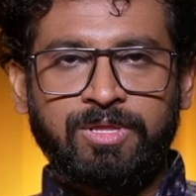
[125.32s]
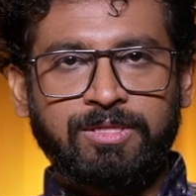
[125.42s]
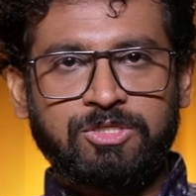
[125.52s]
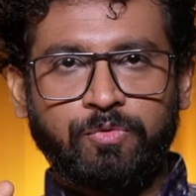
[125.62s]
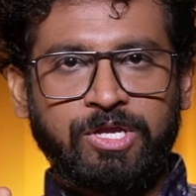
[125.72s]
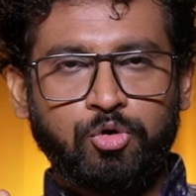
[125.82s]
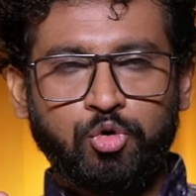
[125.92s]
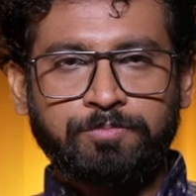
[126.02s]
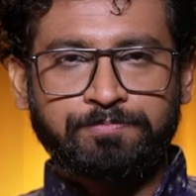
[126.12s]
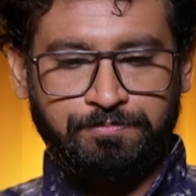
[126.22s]
This way you
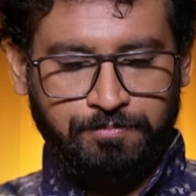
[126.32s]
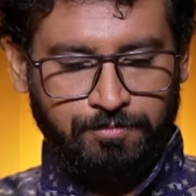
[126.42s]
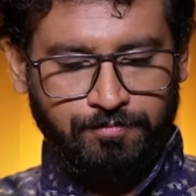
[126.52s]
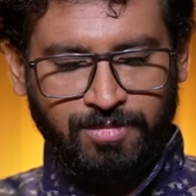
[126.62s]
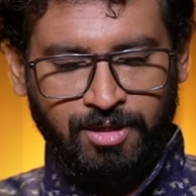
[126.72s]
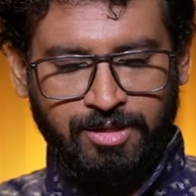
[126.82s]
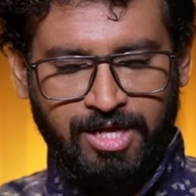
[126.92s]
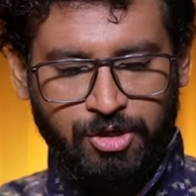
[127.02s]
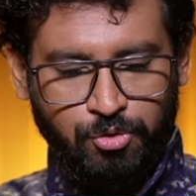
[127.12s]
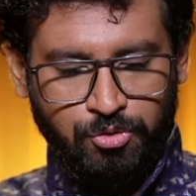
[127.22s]
do.
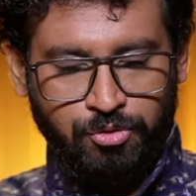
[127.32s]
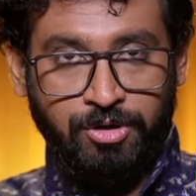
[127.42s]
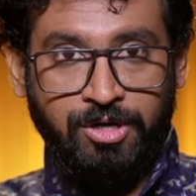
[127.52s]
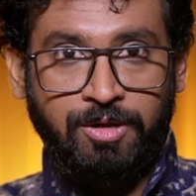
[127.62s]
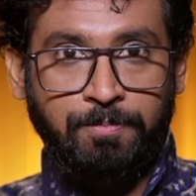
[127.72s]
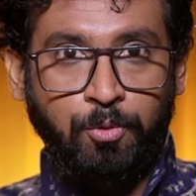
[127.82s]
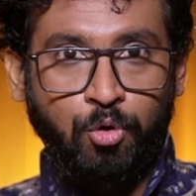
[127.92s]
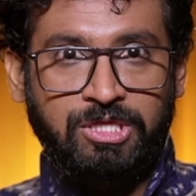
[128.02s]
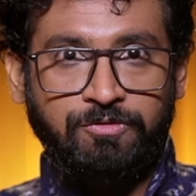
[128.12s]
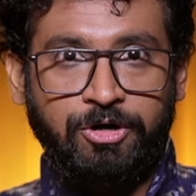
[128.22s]
Then you
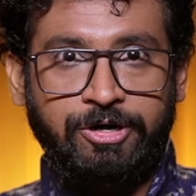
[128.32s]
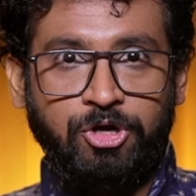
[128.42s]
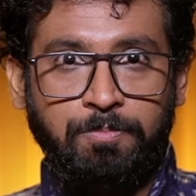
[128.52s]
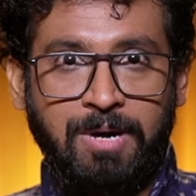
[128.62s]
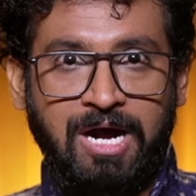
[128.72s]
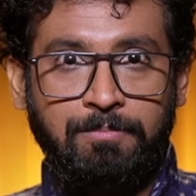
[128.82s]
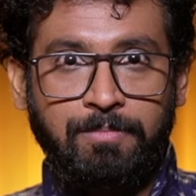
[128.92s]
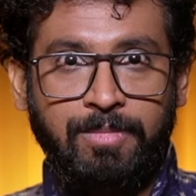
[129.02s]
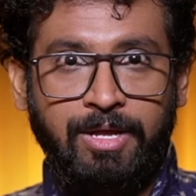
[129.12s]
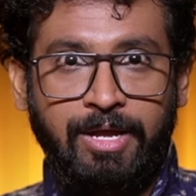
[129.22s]
pour the water in your palm
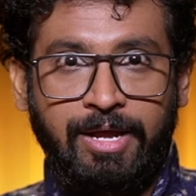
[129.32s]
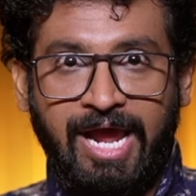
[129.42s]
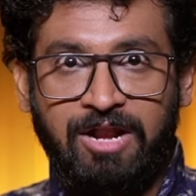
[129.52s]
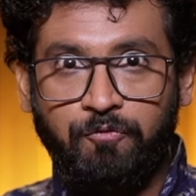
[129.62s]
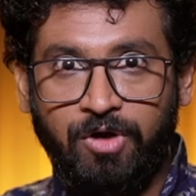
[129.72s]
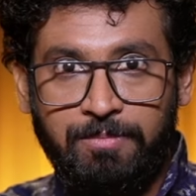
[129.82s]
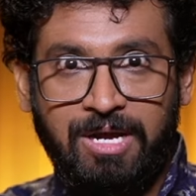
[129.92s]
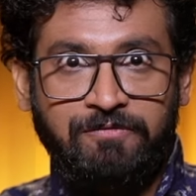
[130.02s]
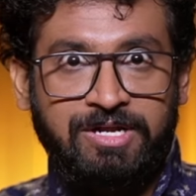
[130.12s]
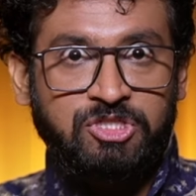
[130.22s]
and one
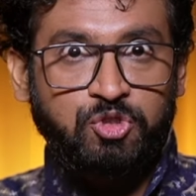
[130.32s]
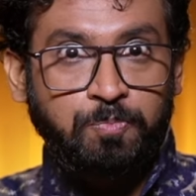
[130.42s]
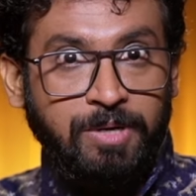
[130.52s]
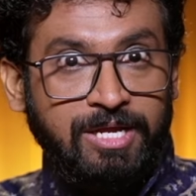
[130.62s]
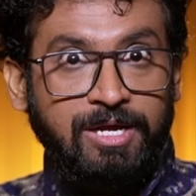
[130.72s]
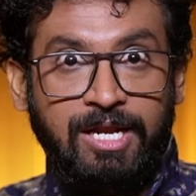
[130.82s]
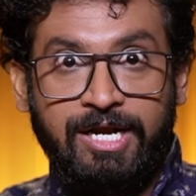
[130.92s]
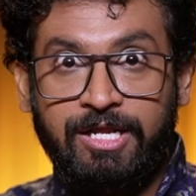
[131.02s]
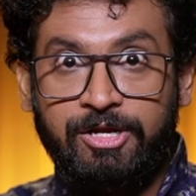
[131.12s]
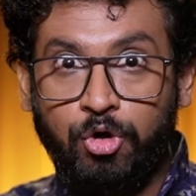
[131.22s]
by one sprinkle
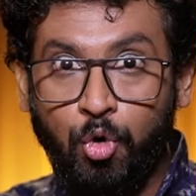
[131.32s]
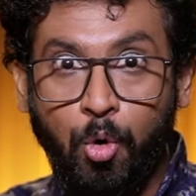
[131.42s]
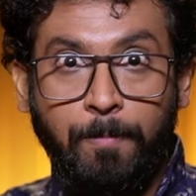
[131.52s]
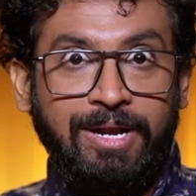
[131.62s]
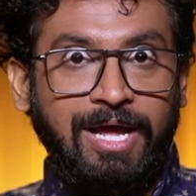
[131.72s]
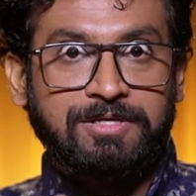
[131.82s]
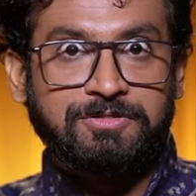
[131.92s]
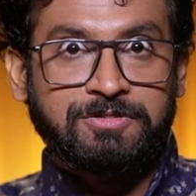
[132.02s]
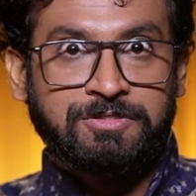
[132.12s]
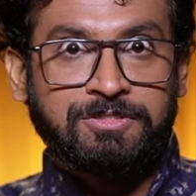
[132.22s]
it in your open
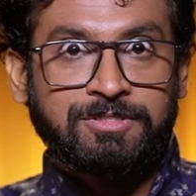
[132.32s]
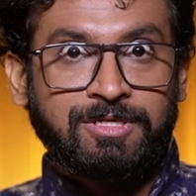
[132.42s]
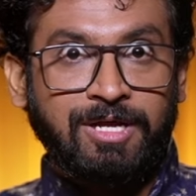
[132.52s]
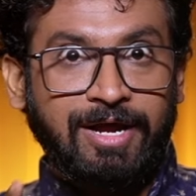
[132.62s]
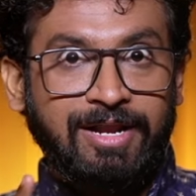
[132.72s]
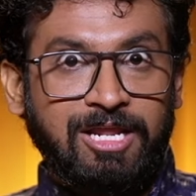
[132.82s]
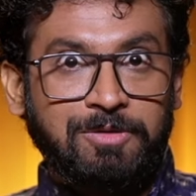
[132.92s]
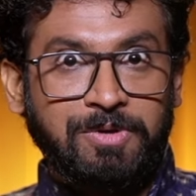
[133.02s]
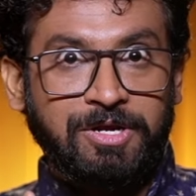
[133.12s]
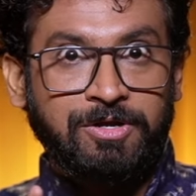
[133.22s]
eyes. Again I
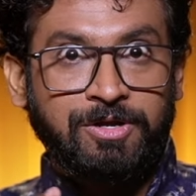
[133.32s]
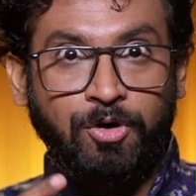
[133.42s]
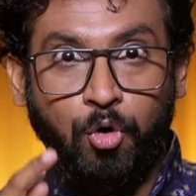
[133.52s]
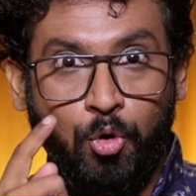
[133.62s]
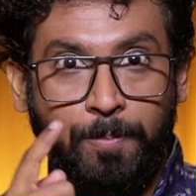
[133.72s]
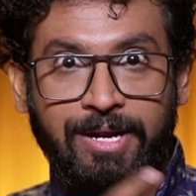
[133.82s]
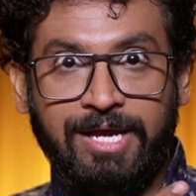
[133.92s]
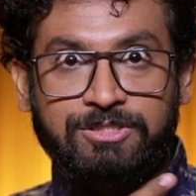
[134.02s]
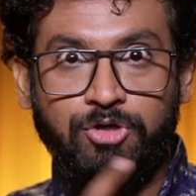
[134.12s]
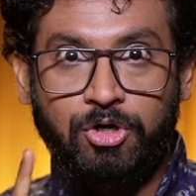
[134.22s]
repeat, open
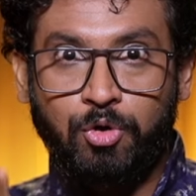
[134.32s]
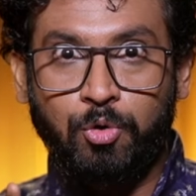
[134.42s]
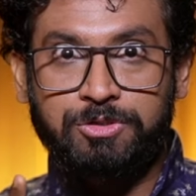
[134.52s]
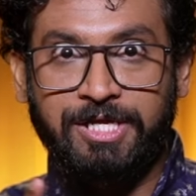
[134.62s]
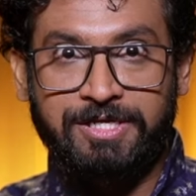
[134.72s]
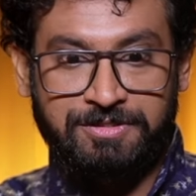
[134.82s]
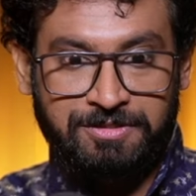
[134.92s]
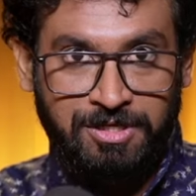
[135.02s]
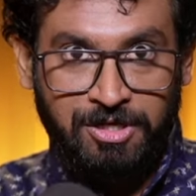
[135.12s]
eyes, not closed eyes.